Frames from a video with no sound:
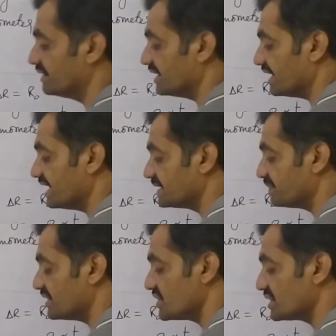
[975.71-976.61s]
the
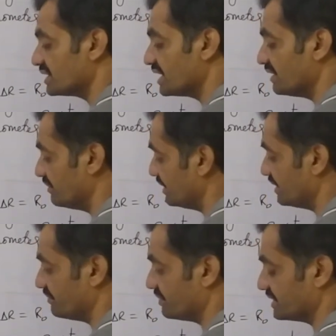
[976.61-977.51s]
expression can be
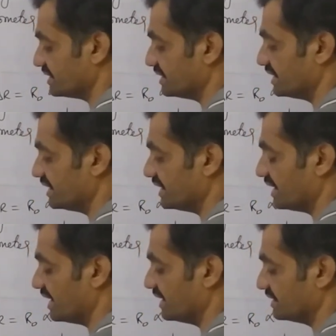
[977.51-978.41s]

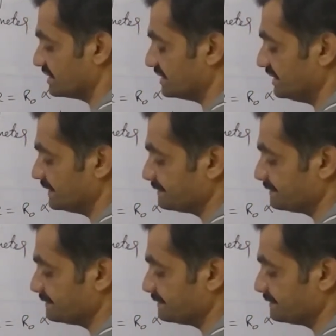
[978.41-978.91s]
represented as